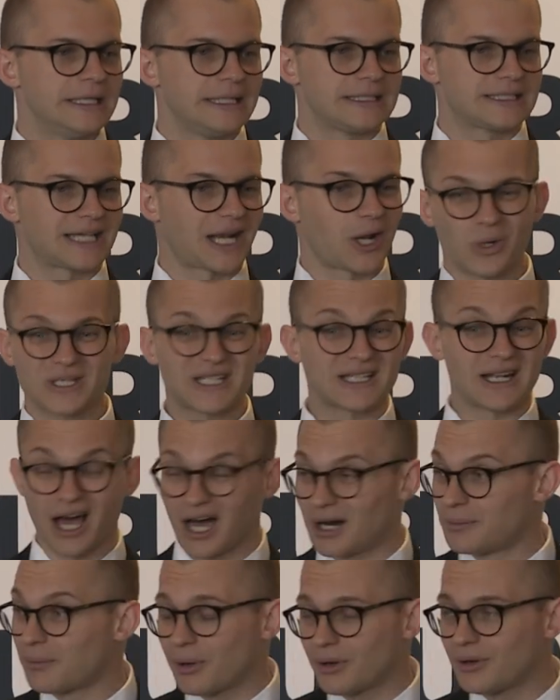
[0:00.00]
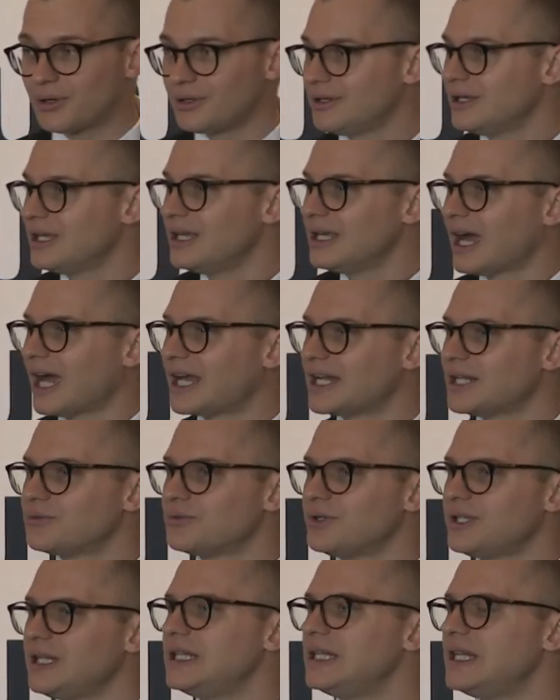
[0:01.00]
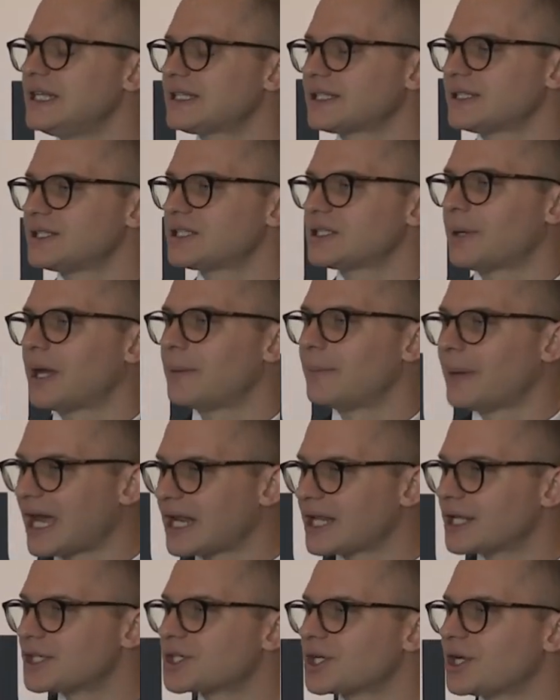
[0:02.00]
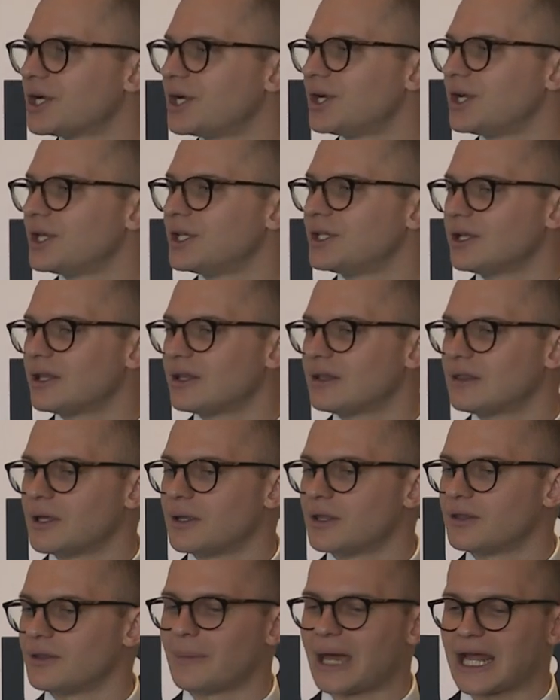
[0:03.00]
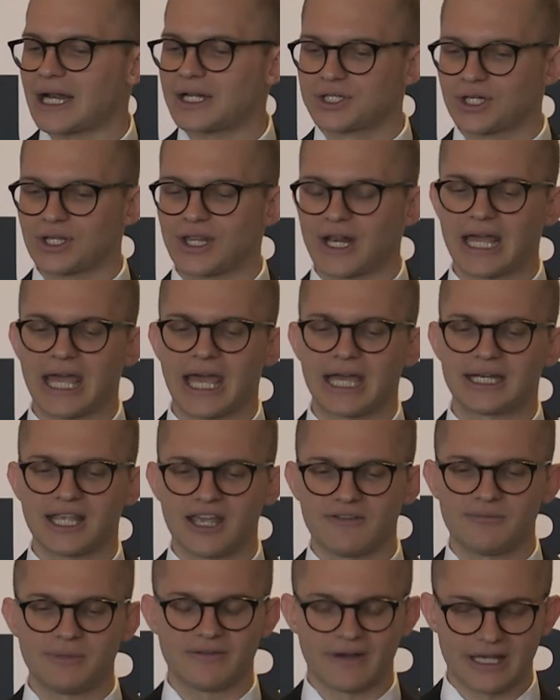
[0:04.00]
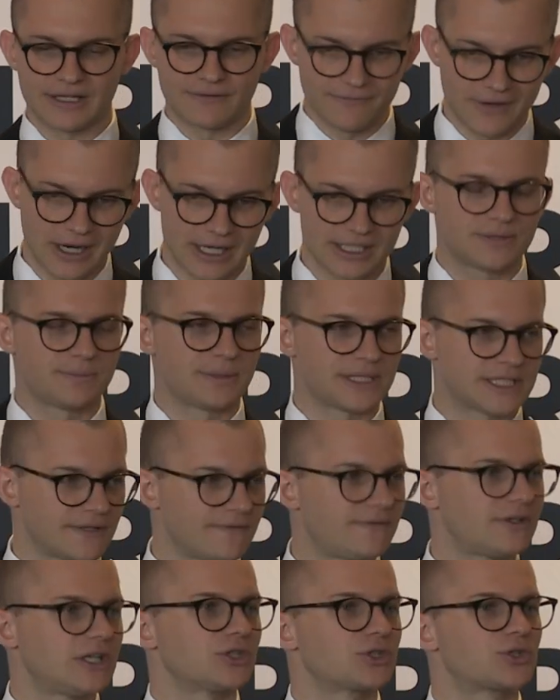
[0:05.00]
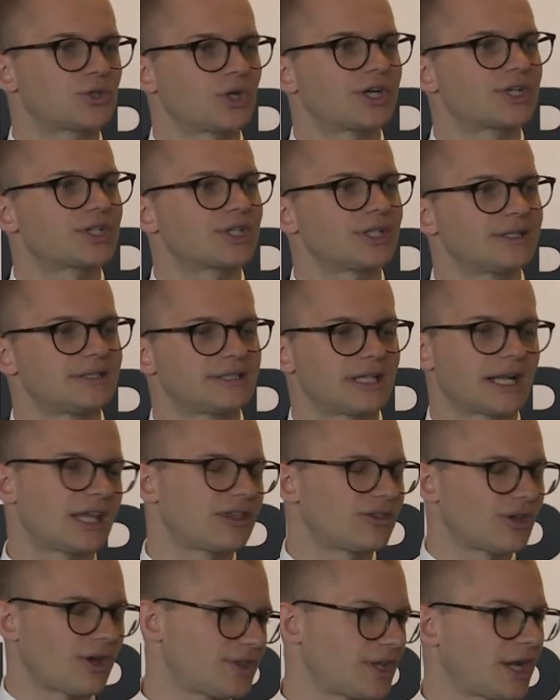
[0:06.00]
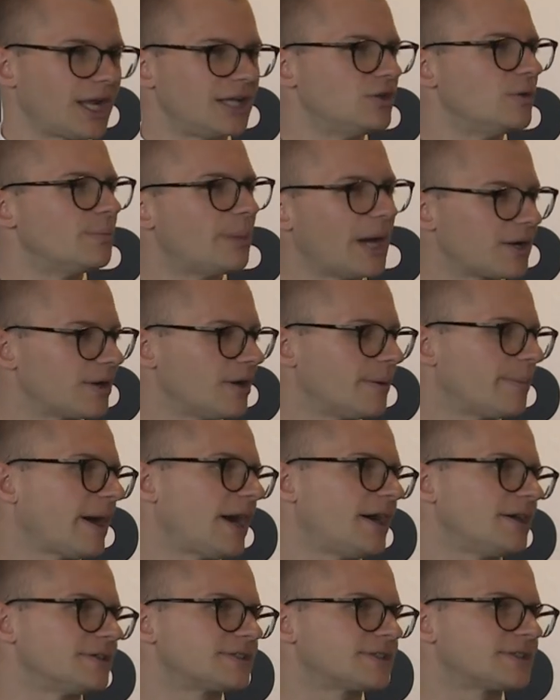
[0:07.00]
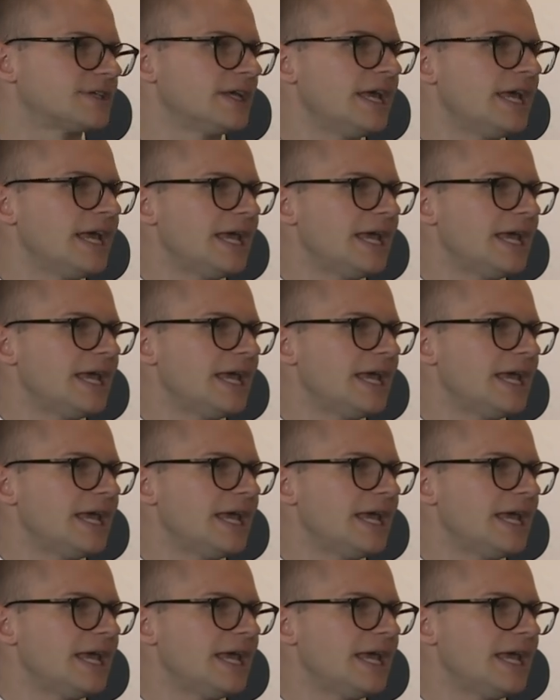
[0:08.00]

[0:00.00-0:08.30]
It's that I wasn't humble. I didn't really listen to my manager. And the manager that I had gave me like very specific instructions that I thought that I knew better about.